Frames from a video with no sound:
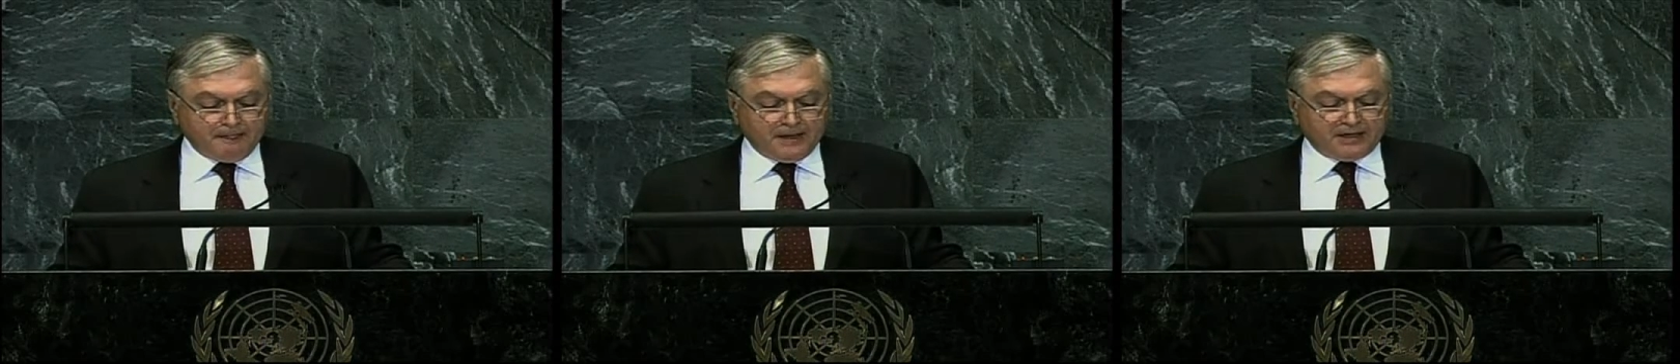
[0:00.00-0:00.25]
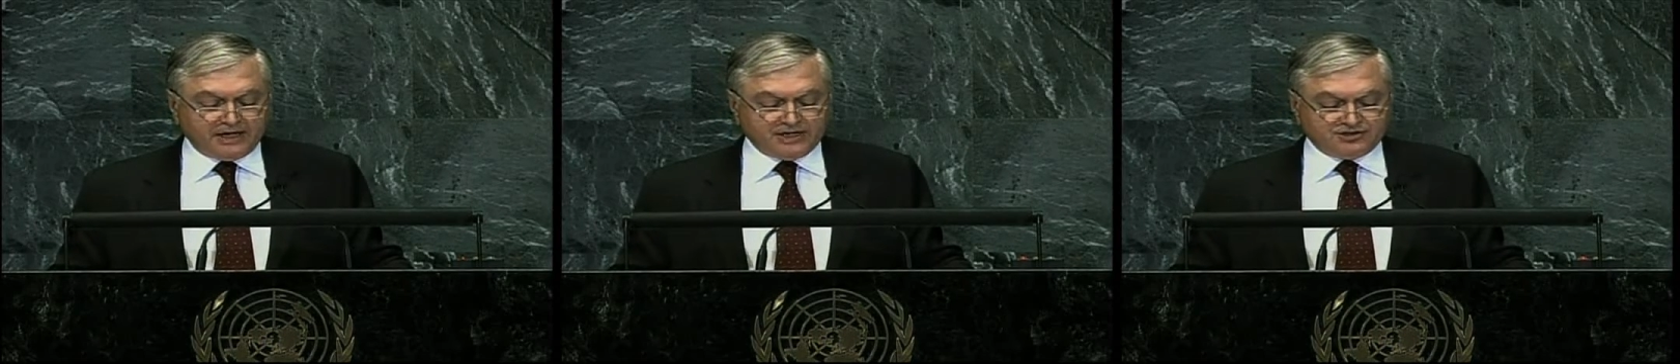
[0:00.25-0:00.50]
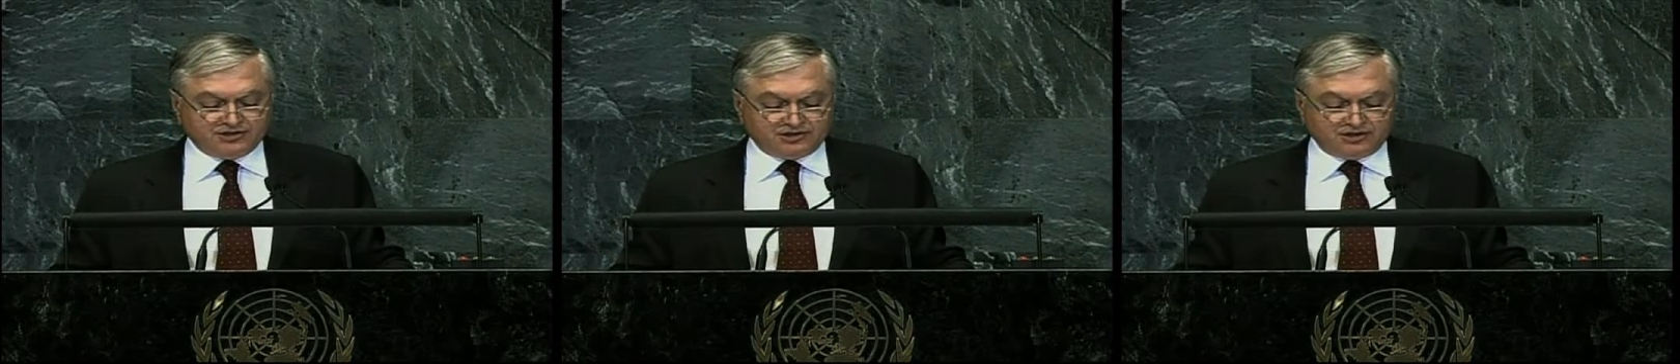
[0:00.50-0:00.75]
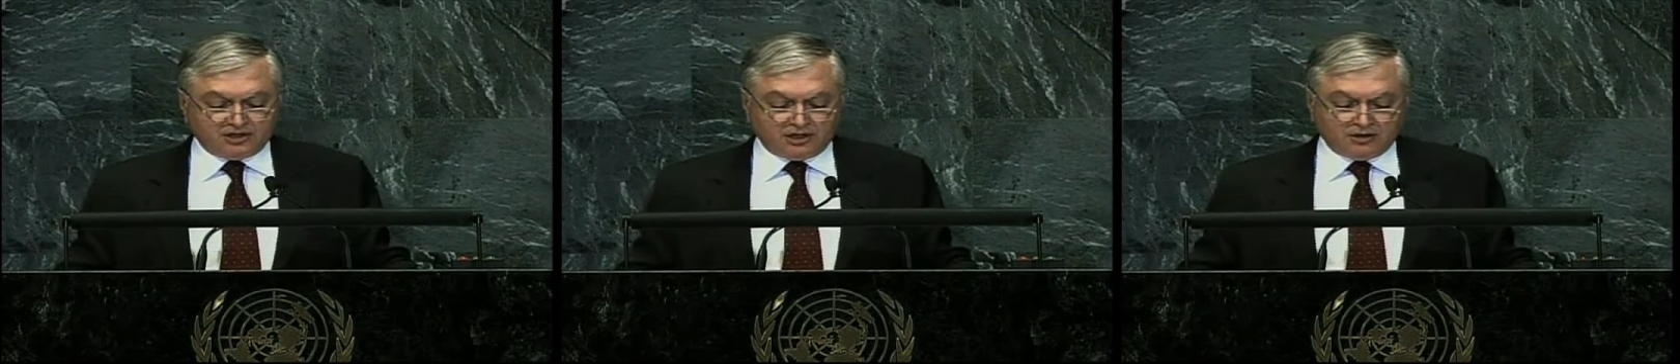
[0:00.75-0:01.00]

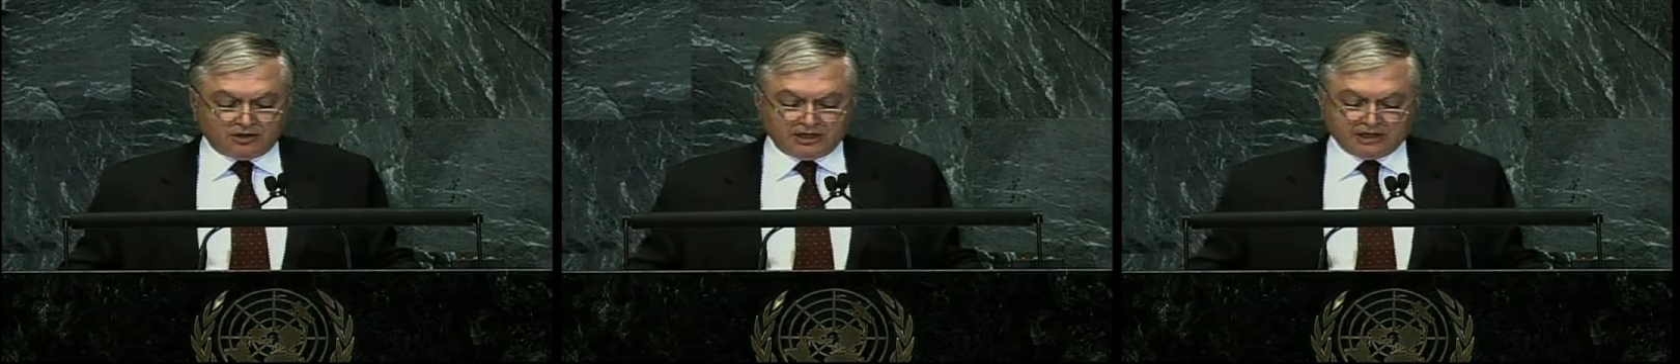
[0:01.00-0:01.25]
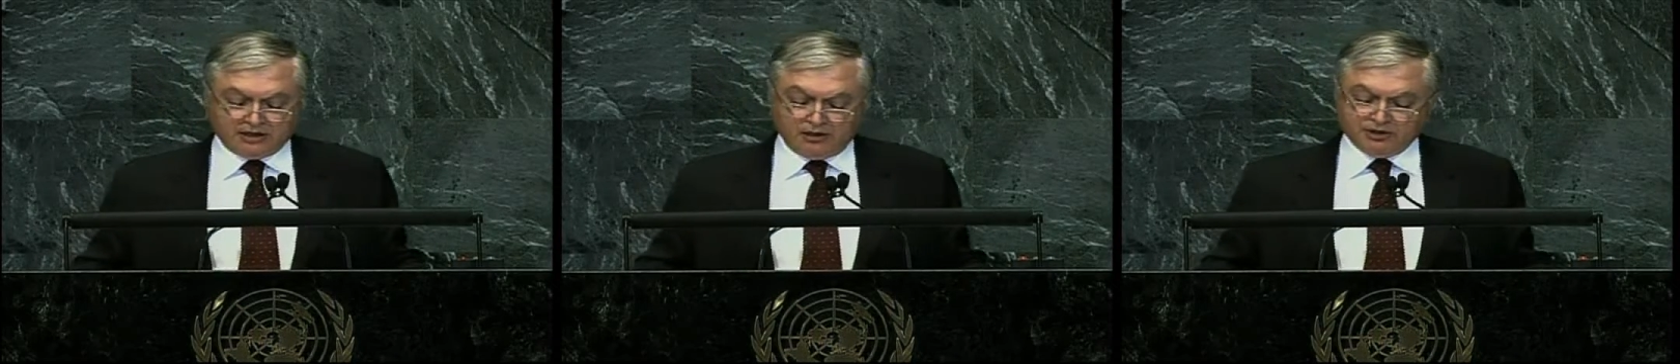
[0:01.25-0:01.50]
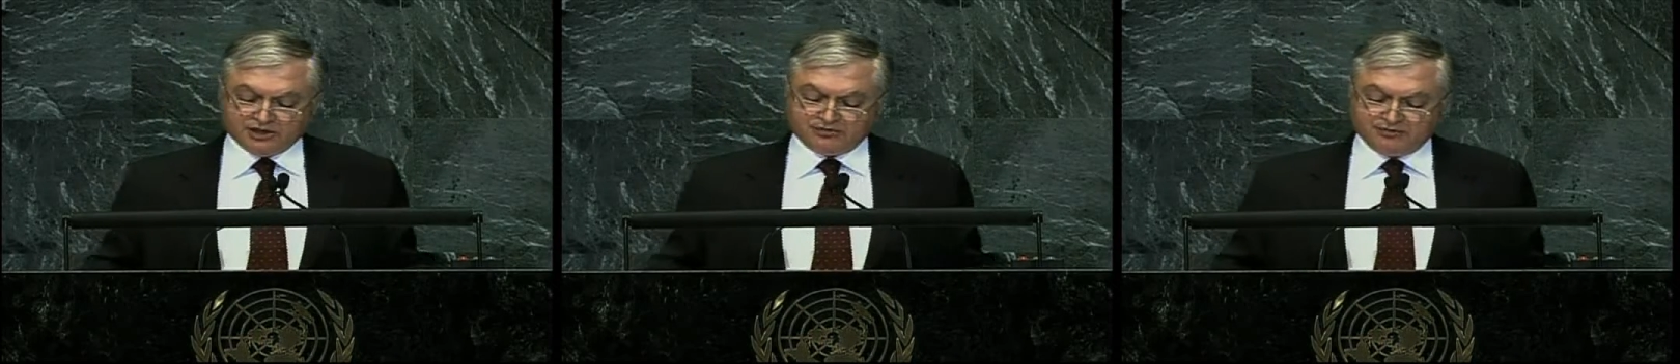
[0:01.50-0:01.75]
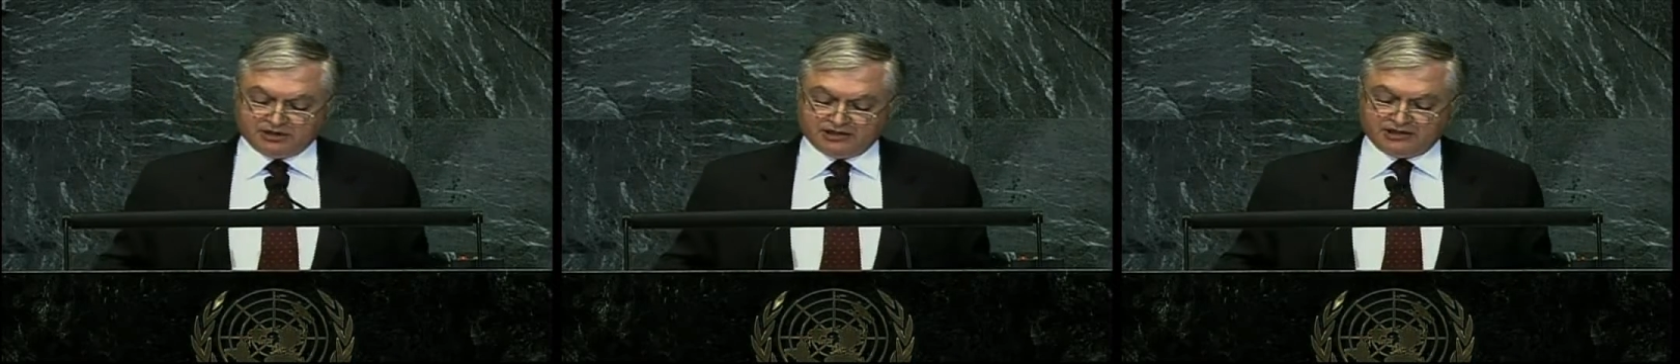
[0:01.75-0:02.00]
register our
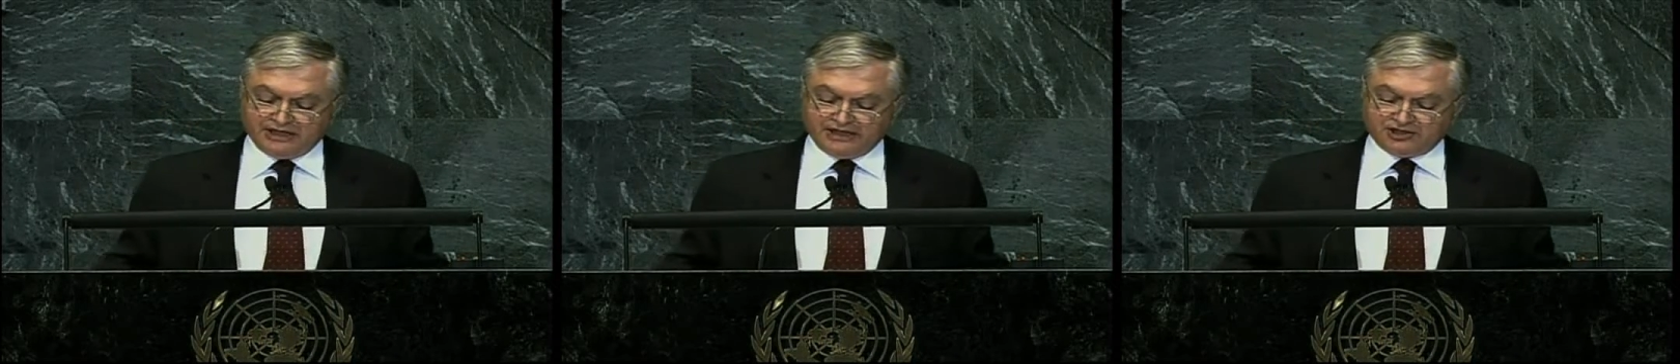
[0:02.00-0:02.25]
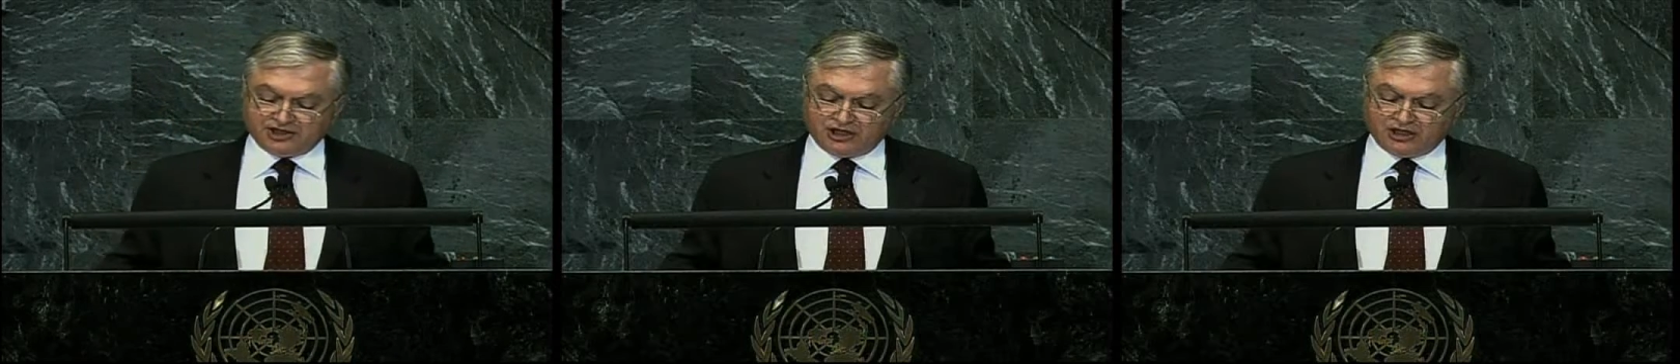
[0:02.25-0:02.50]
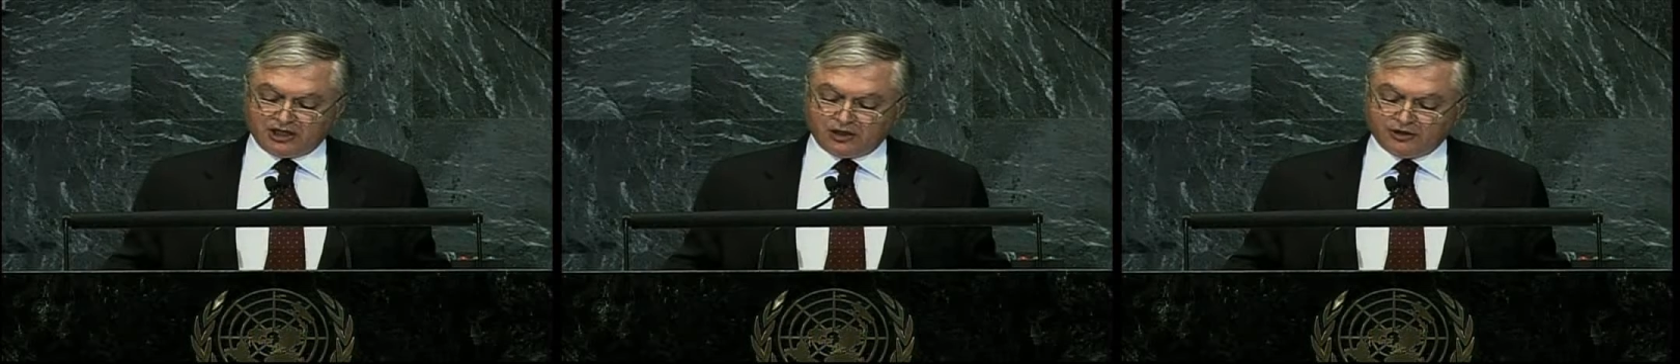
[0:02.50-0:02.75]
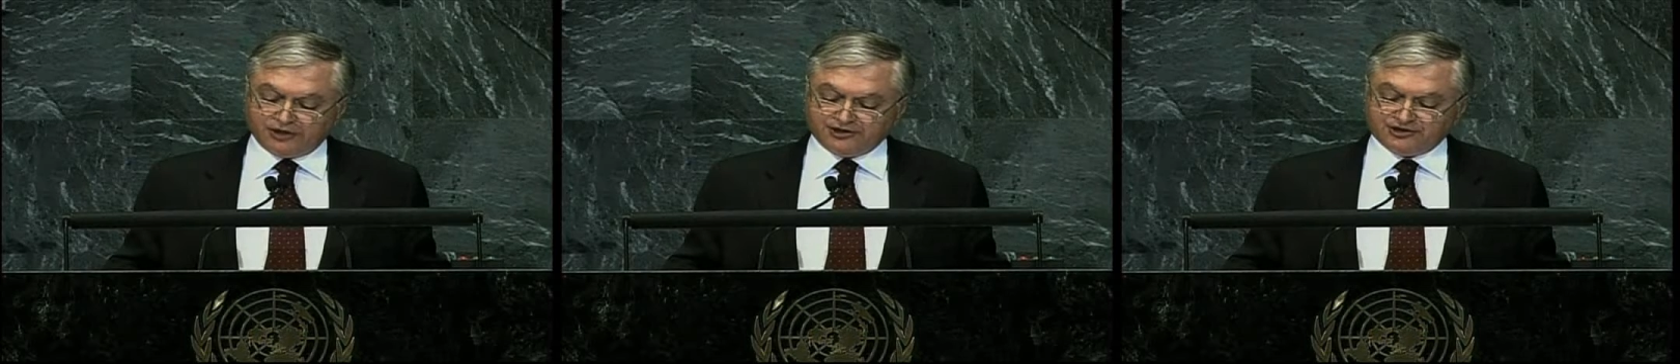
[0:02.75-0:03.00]
accomplishments and share
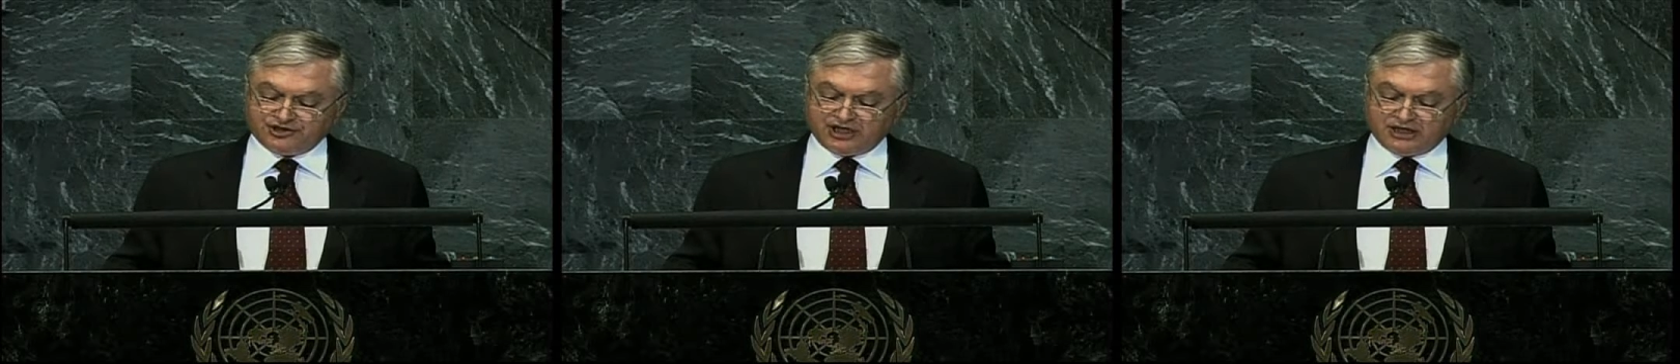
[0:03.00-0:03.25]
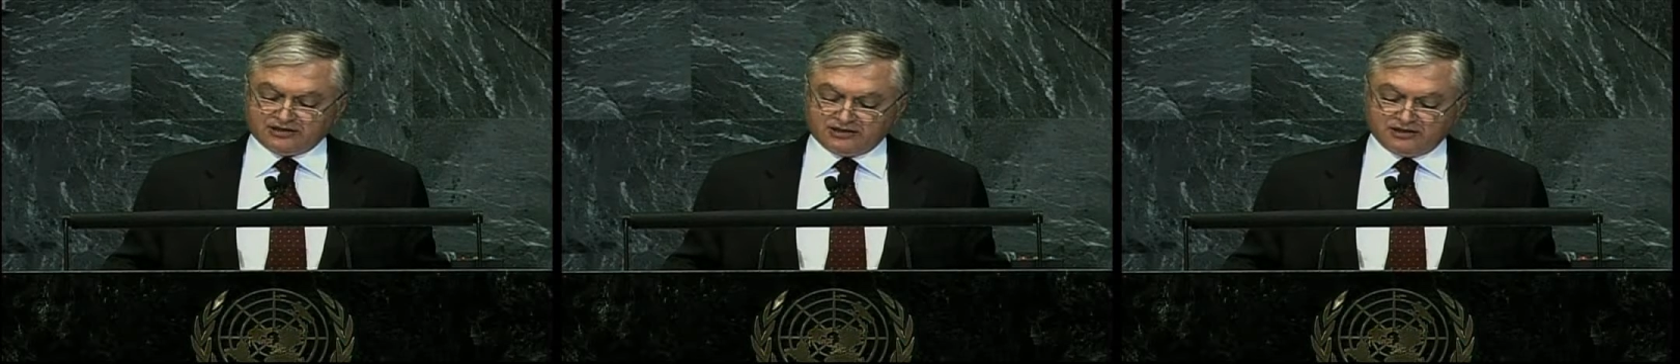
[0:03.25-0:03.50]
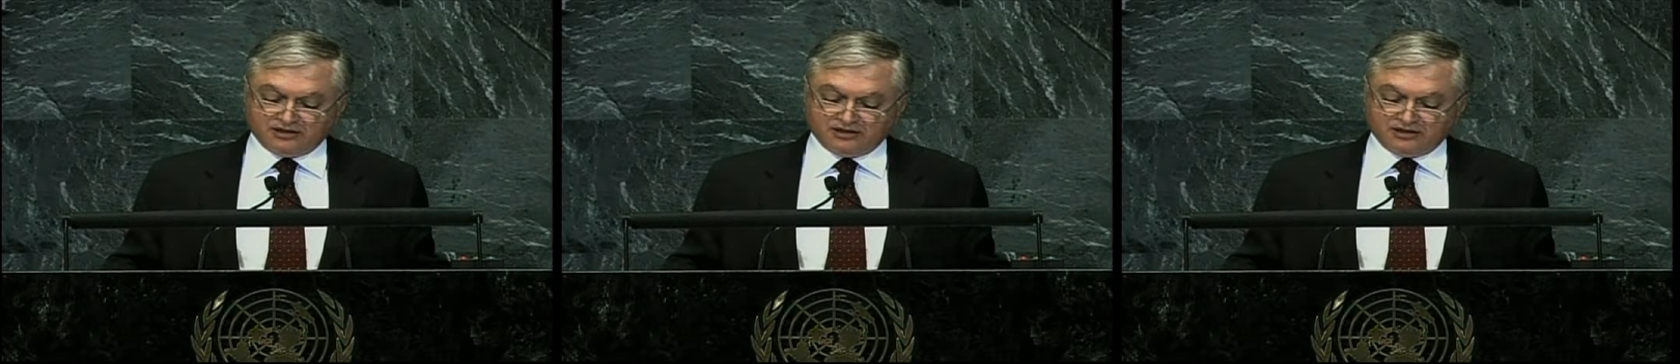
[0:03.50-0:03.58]
our concerns,